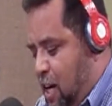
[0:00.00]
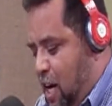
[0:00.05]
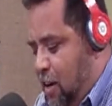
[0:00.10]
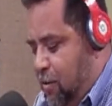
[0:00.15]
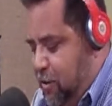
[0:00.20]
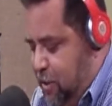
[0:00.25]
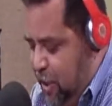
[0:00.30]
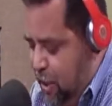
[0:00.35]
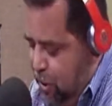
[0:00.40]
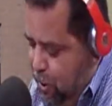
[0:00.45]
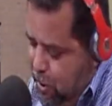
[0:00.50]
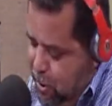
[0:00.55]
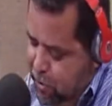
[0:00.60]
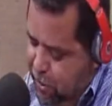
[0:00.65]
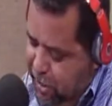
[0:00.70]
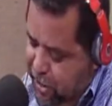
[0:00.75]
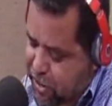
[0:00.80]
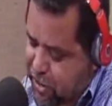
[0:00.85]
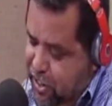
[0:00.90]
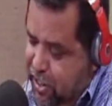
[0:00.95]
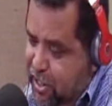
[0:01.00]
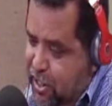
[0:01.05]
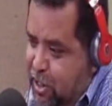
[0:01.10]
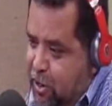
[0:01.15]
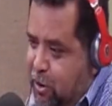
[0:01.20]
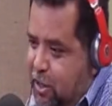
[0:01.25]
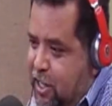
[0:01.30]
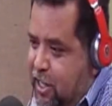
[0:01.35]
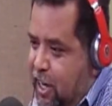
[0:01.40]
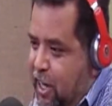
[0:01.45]
after those many
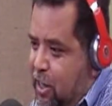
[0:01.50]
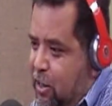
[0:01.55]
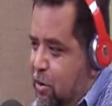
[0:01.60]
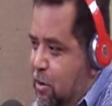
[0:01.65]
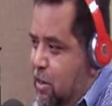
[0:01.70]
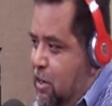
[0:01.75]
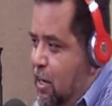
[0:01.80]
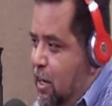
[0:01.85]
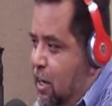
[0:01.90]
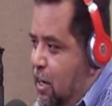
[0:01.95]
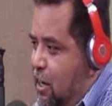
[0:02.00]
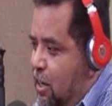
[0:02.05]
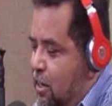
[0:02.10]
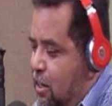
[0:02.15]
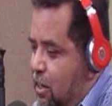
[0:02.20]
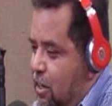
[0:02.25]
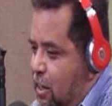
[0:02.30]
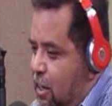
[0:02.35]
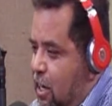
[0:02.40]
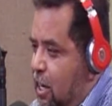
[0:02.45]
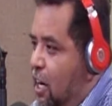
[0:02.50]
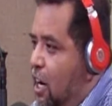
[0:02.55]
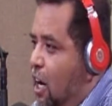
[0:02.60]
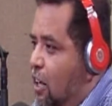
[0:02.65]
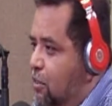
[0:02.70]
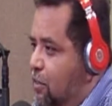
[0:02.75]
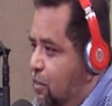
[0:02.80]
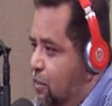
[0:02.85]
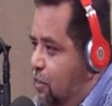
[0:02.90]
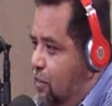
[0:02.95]
years, you decide to say,
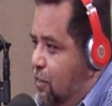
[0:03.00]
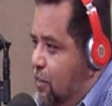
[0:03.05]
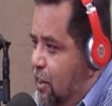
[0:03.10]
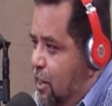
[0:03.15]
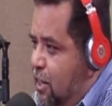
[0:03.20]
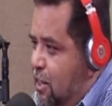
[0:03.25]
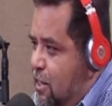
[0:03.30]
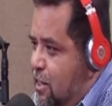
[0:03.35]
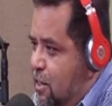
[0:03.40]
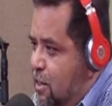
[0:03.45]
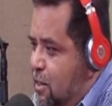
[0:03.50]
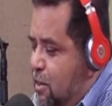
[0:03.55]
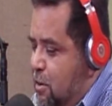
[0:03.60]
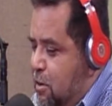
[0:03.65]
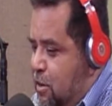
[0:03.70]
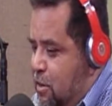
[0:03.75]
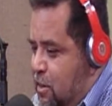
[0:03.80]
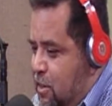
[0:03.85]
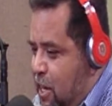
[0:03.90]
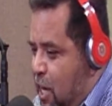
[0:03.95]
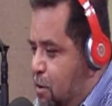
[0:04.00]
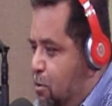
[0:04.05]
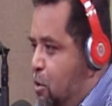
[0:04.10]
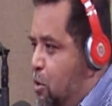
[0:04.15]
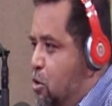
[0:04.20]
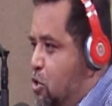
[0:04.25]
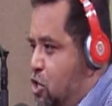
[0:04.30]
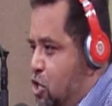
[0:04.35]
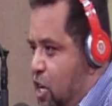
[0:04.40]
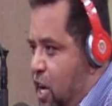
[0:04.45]
enough, it's time
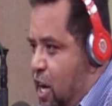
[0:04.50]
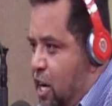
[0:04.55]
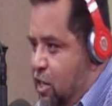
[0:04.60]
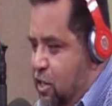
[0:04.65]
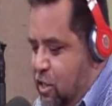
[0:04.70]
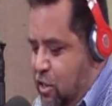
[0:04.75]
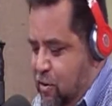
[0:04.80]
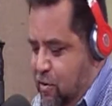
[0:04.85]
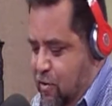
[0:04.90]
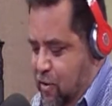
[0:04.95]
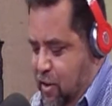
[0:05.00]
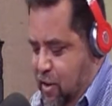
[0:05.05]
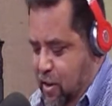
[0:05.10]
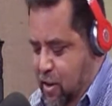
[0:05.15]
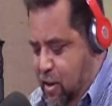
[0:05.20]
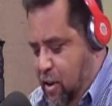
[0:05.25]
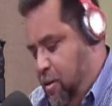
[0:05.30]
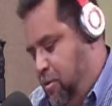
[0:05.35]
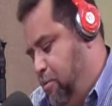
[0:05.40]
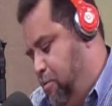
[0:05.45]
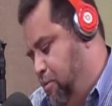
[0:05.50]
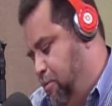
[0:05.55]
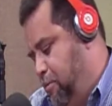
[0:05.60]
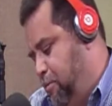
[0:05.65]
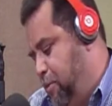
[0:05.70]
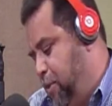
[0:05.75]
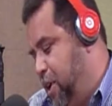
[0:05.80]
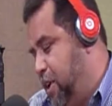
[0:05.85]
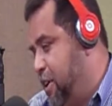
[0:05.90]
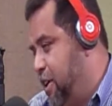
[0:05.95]
to change,
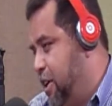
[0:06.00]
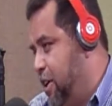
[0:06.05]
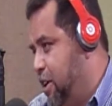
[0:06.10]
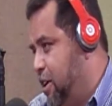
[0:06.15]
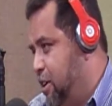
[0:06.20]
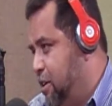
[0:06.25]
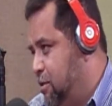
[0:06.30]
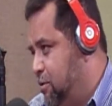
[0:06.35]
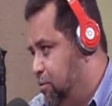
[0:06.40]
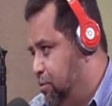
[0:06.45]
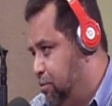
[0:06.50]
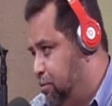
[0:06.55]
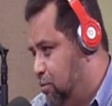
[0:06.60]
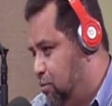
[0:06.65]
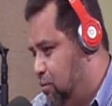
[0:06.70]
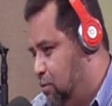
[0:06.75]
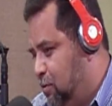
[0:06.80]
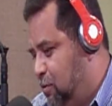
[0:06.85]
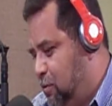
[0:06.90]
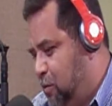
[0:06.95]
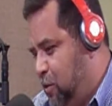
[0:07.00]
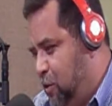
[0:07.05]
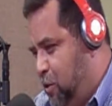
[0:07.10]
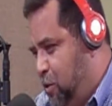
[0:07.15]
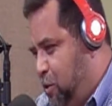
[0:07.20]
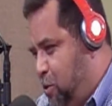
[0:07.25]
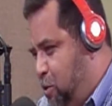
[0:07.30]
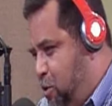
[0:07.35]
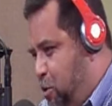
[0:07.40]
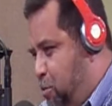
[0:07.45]
be here
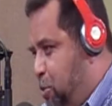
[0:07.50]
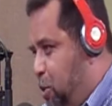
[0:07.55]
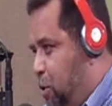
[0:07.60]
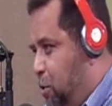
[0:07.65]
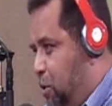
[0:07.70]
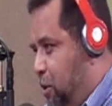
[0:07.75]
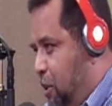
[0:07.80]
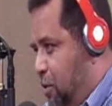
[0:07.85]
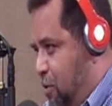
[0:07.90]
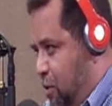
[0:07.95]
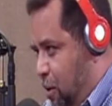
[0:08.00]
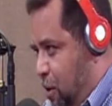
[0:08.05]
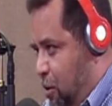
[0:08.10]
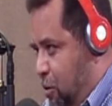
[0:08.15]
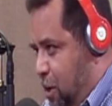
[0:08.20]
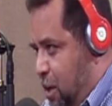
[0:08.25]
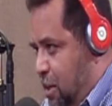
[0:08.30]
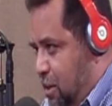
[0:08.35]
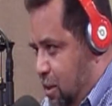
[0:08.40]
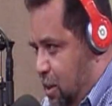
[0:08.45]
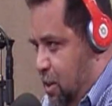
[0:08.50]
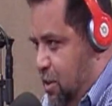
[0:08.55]
to move in the front, right?